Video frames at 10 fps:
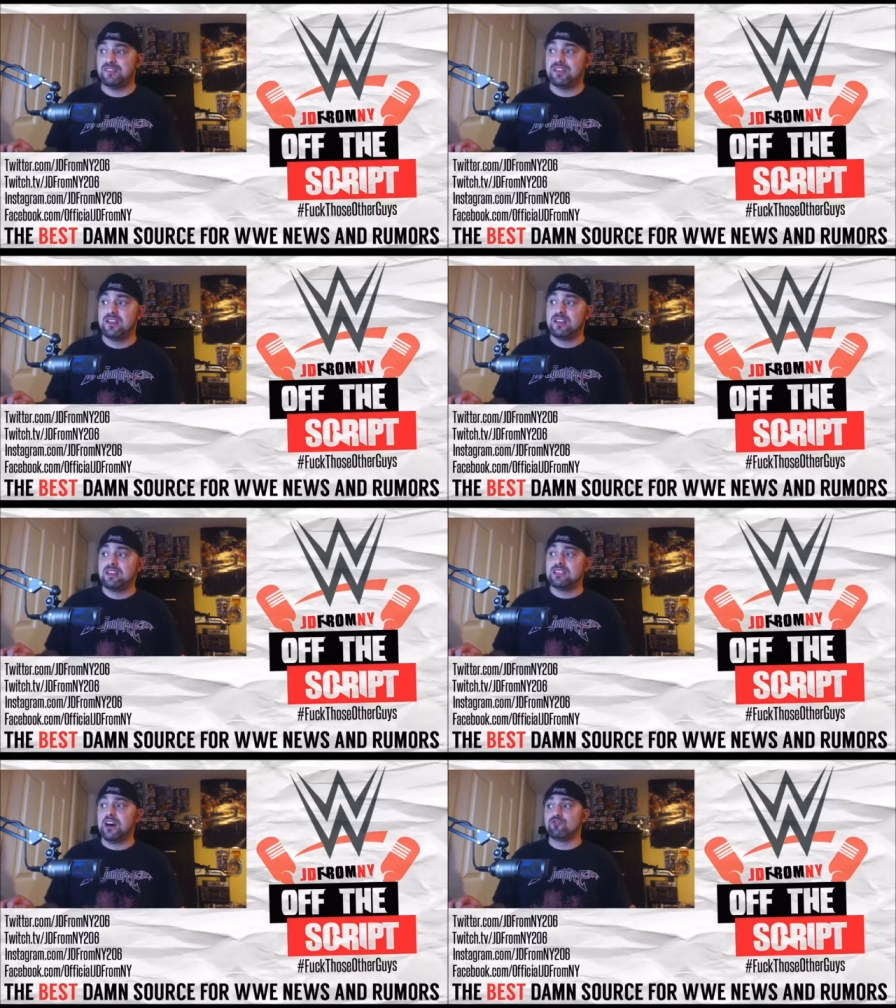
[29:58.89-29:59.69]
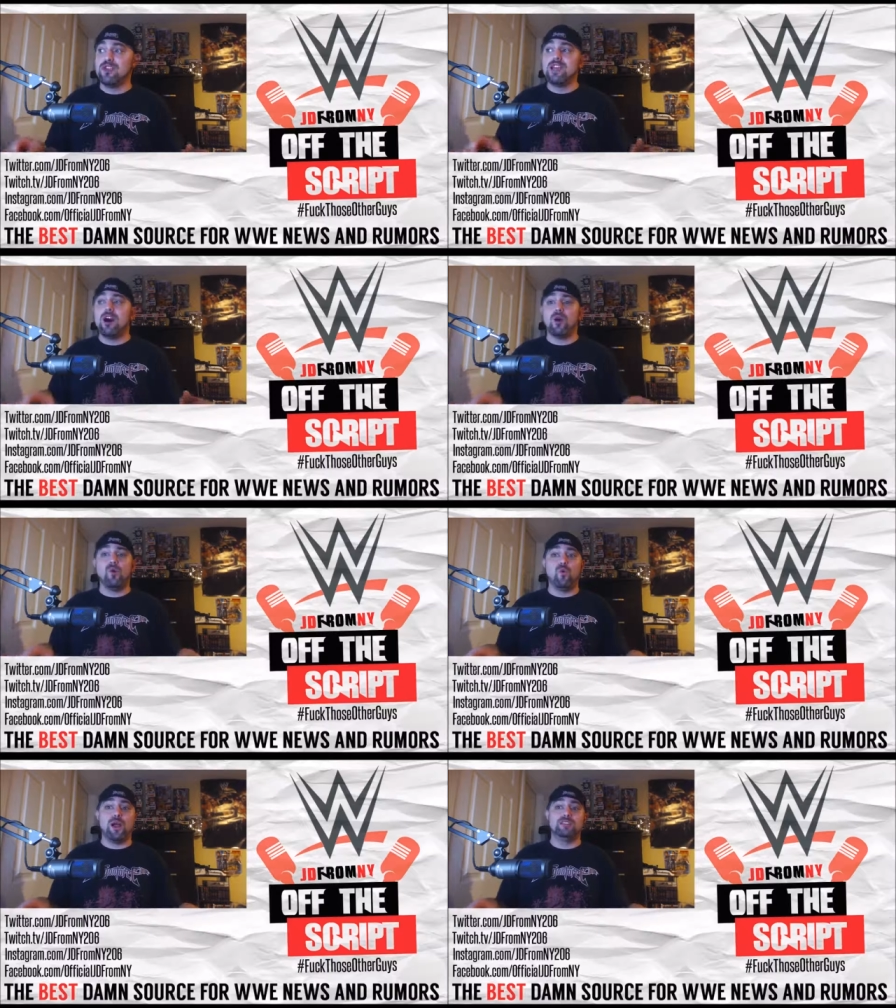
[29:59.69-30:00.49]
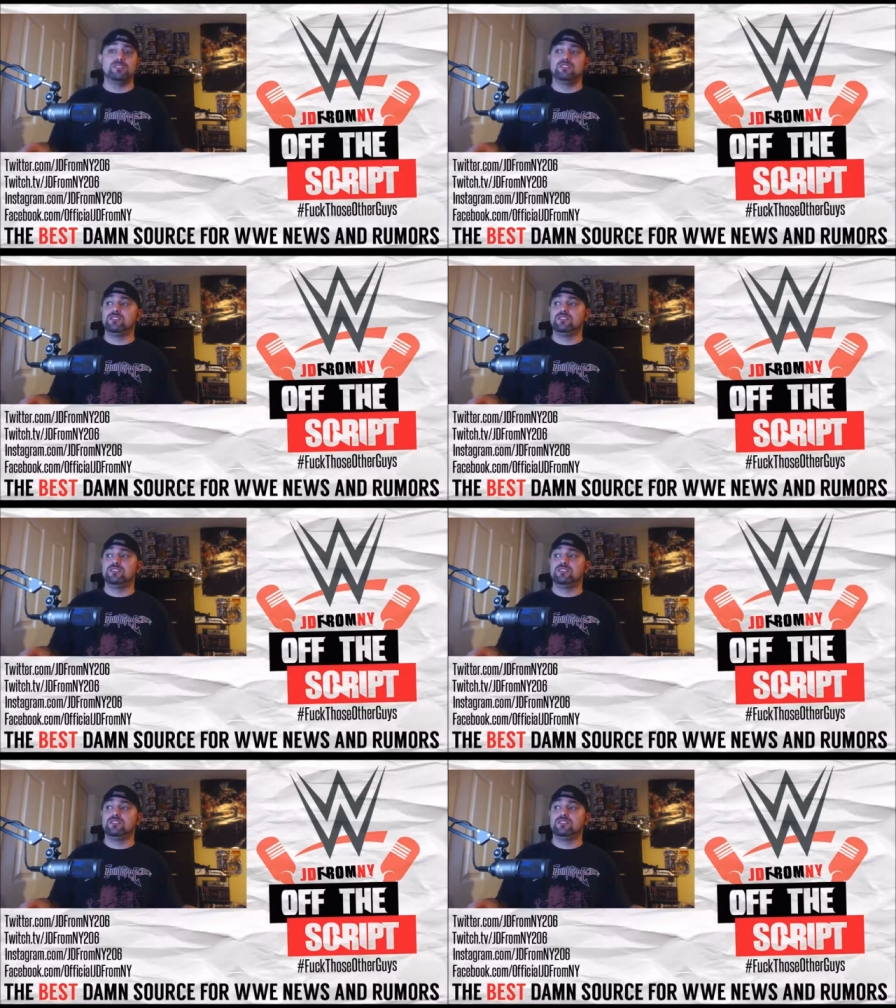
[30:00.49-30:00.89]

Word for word: If Del Rio went